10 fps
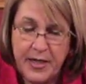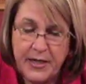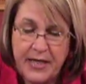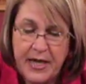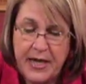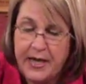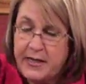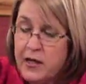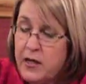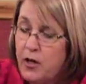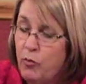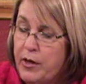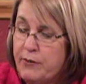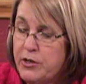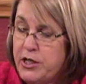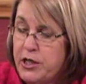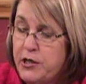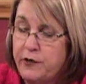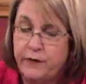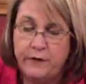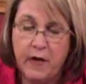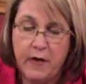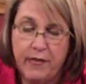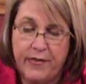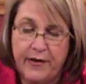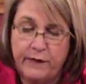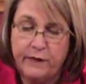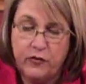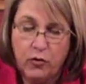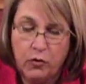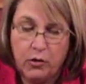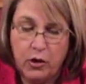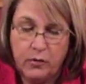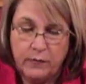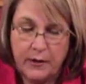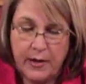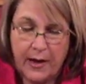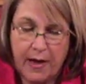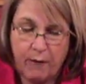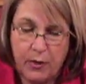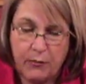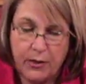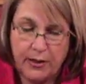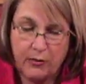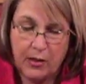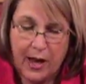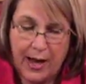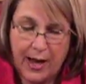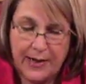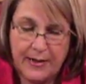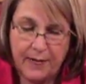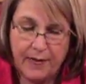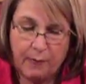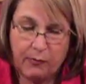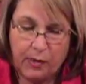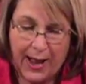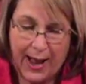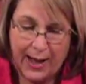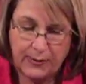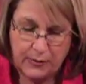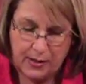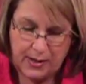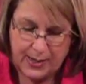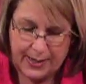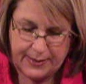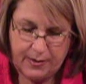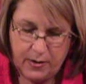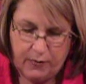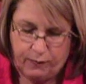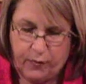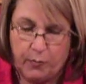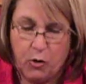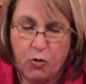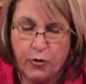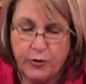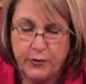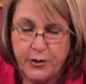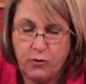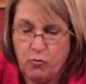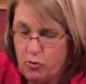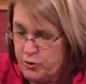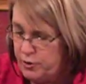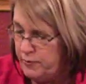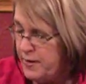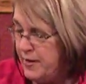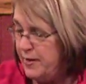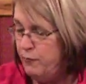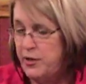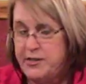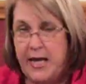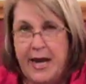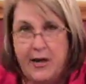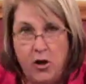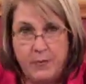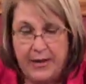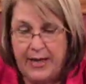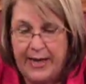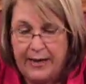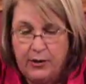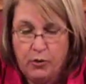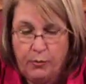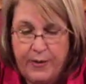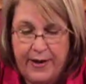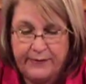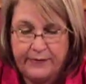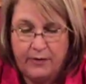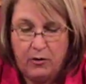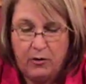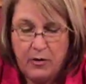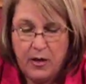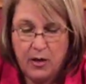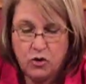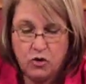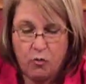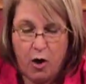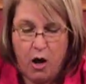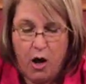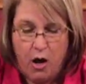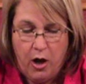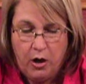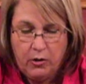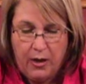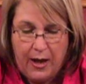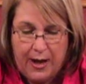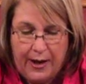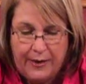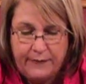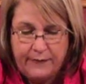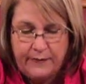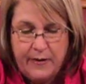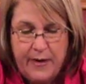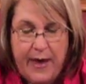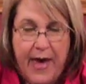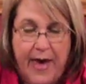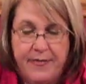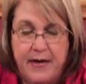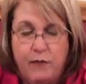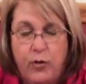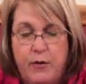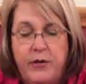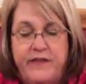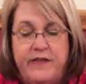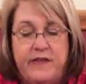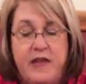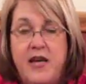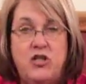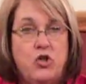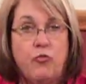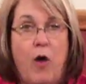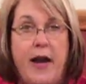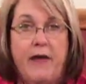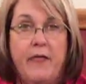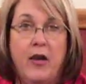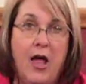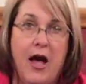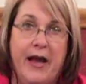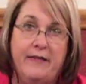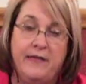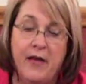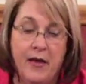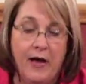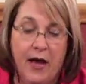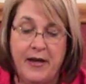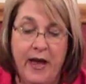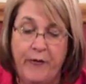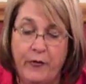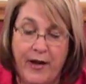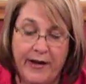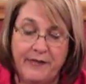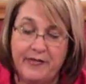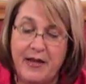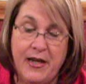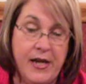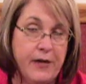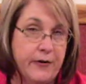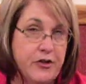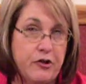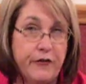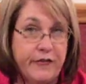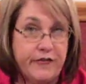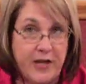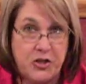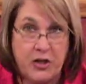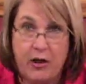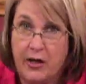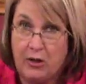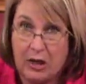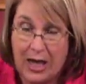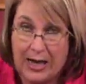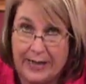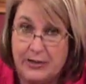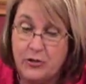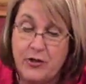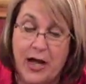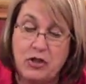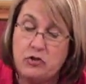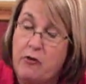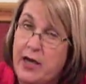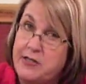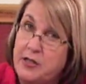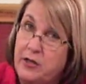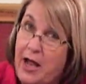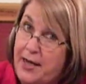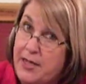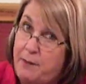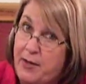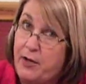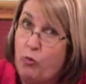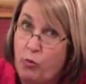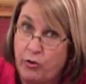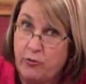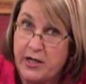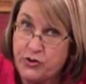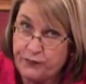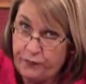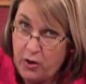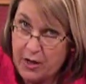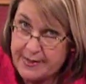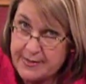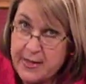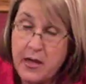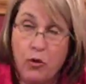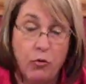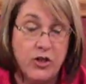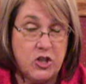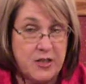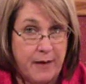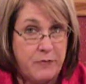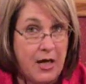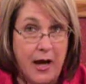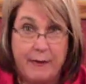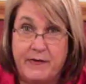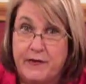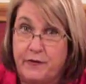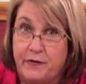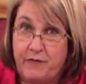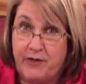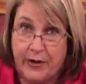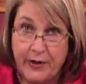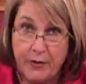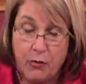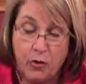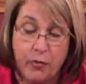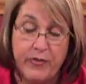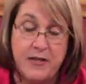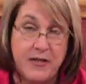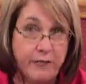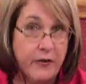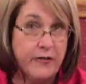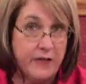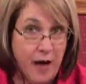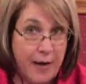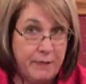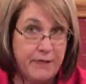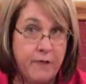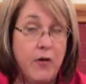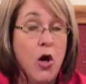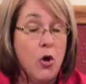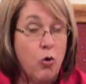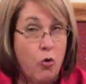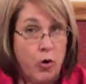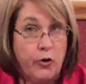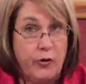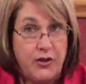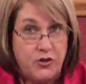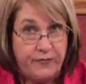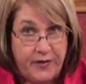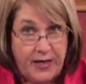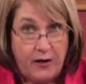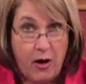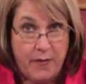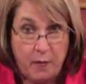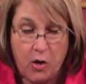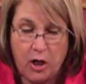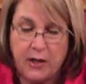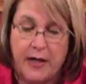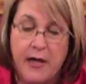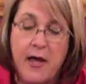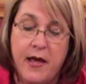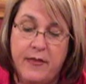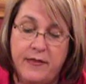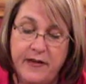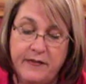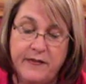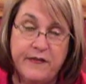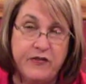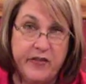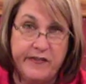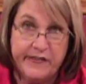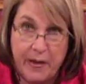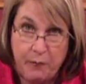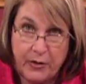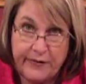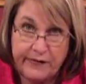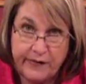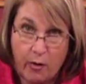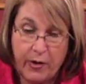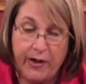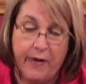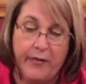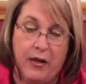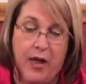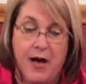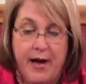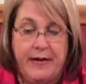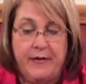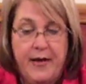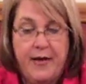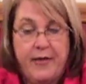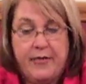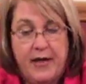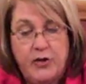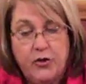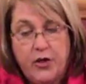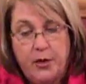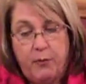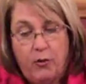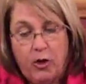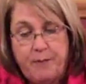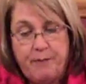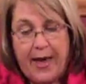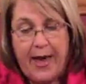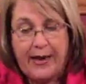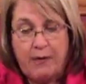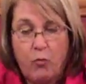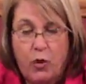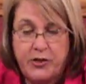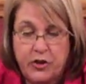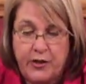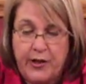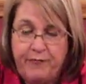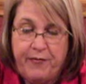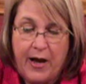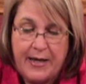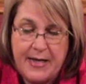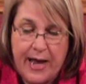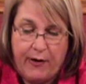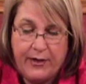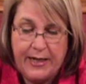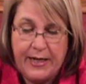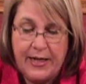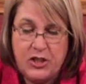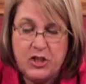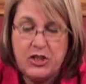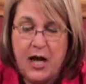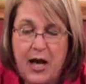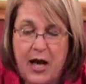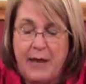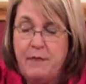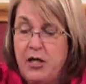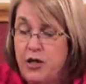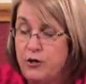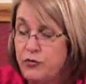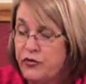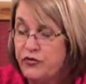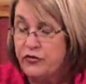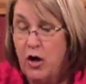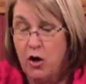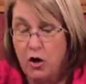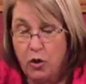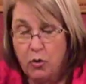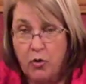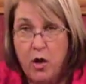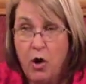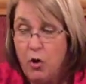And again, we would use this tool, and we would align the black line from corner to corner. We take our mechanical pencil, draw our lines, and then we would stitch right on the line. Another nice thing here is you're stitching on a line. You're not trying to line up a 1/4 inch foot, which sometimes there's a variable with the different types of 1/4 inch feet on the market. This is just simply sewing on the line. Then you're going to pull it back, and what you're going to find out, each time you sew